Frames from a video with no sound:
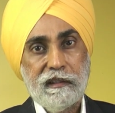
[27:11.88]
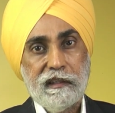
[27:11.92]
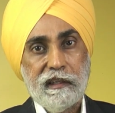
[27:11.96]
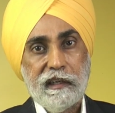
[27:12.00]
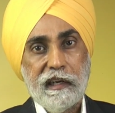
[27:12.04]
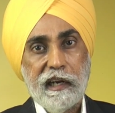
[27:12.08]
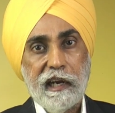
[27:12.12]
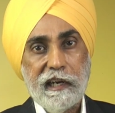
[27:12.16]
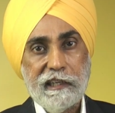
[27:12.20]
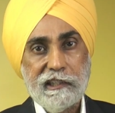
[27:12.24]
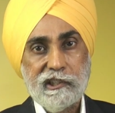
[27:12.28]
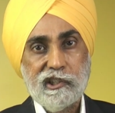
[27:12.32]

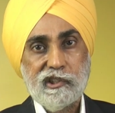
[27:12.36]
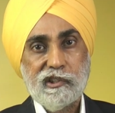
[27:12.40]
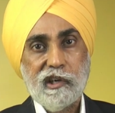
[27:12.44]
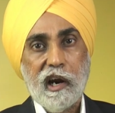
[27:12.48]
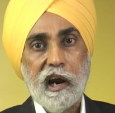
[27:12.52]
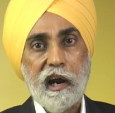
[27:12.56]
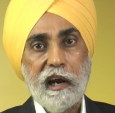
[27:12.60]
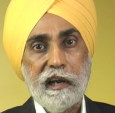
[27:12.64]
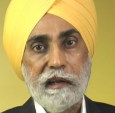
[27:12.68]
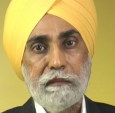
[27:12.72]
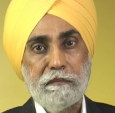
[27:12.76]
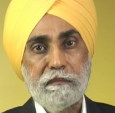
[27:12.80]
Each
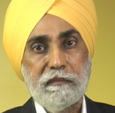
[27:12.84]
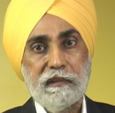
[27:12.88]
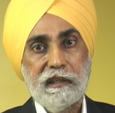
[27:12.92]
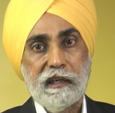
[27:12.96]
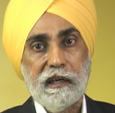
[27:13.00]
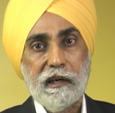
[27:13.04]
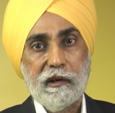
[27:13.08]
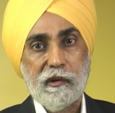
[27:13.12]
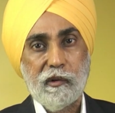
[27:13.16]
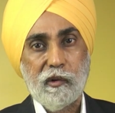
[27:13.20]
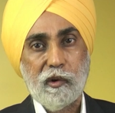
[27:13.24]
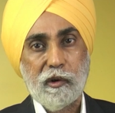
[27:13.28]
time
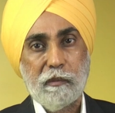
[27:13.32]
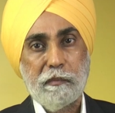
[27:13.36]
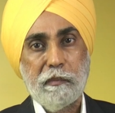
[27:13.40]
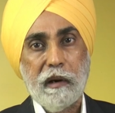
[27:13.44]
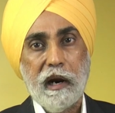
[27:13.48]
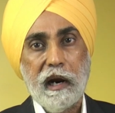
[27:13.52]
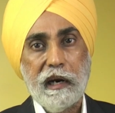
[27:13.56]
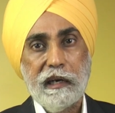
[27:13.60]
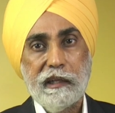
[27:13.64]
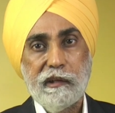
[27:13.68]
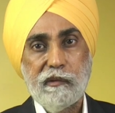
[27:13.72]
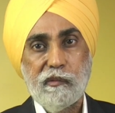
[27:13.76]
a
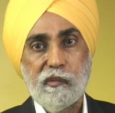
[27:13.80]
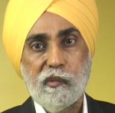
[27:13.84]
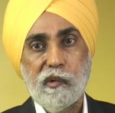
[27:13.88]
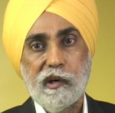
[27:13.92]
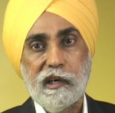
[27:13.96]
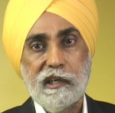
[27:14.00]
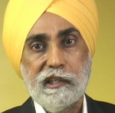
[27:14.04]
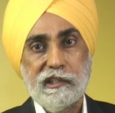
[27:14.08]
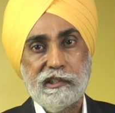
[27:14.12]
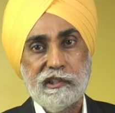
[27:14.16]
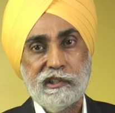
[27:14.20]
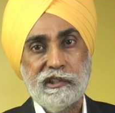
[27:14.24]
Gurbani
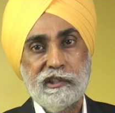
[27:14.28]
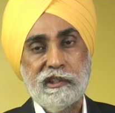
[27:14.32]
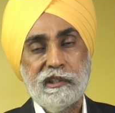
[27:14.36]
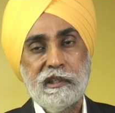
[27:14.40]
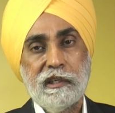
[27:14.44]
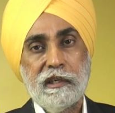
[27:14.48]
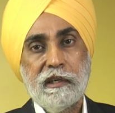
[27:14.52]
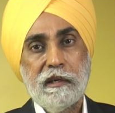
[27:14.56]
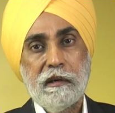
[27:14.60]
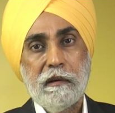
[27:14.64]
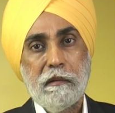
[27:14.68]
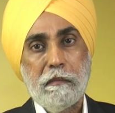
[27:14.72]
verse
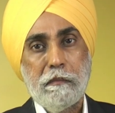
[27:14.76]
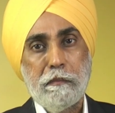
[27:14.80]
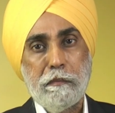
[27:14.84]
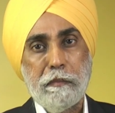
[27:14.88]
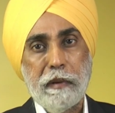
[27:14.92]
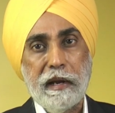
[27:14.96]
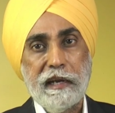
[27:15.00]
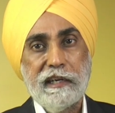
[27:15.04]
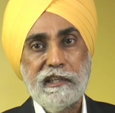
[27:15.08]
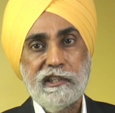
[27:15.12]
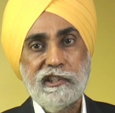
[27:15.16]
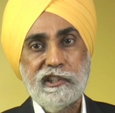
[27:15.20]

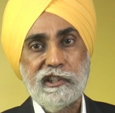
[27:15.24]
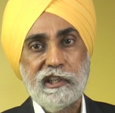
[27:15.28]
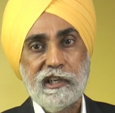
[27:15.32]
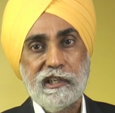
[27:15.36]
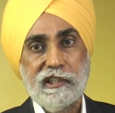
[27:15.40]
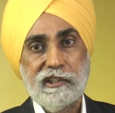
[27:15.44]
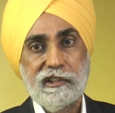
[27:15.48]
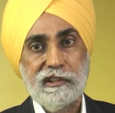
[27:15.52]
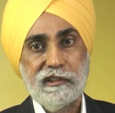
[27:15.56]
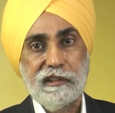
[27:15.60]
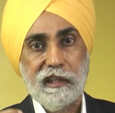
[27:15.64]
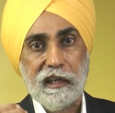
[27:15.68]

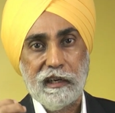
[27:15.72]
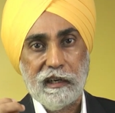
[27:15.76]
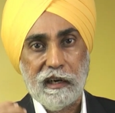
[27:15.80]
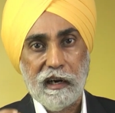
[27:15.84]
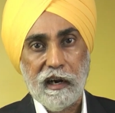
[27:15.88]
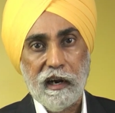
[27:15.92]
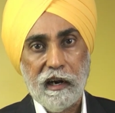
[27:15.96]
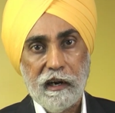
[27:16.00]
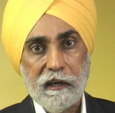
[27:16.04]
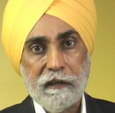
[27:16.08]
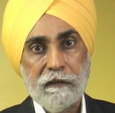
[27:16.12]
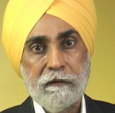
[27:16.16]
mentions
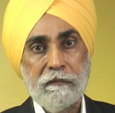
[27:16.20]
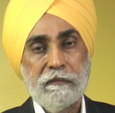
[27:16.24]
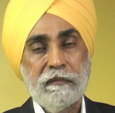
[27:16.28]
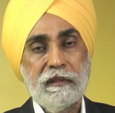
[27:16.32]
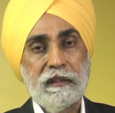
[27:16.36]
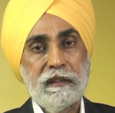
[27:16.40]
Dargah,